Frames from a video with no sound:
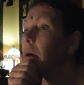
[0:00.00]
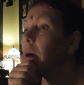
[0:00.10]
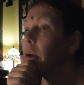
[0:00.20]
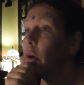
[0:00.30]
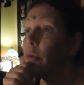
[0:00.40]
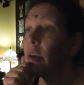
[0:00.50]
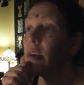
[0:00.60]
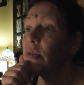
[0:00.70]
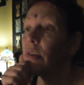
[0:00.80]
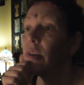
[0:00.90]
I know
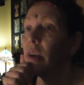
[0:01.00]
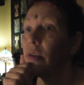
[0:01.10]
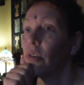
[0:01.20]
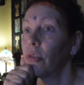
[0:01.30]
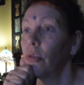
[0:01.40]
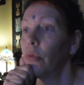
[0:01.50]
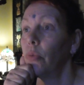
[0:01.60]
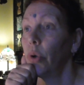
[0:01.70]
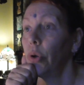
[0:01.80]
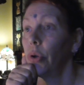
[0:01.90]
this, it, it
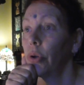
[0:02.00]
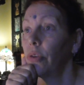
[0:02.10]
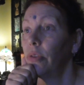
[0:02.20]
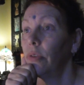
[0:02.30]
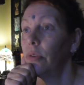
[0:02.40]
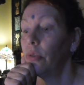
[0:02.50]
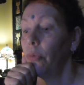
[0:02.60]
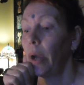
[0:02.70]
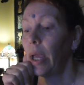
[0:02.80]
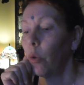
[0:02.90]
doesn't work
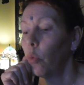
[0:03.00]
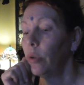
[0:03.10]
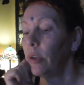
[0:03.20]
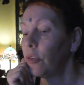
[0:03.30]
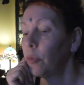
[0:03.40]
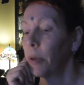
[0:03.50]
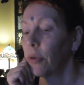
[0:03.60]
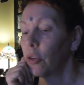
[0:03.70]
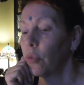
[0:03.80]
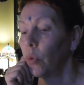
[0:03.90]
the way all these
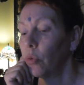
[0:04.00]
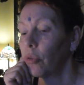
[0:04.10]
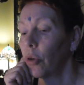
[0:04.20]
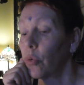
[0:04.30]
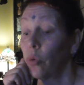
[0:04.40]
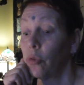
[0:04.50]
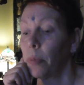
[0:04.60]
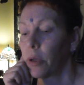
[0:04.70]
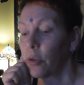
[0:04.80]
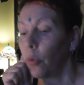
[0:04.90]
spiritual, so-called
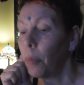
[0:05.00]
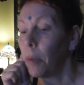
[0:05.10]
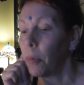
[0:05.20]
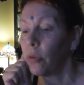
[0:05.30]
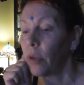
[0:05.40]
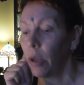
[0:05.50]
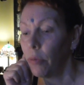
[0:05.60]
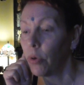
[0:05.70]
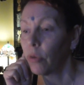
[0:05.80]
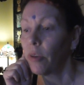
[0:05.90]
spiritual people say
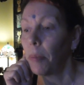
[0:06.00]
it works.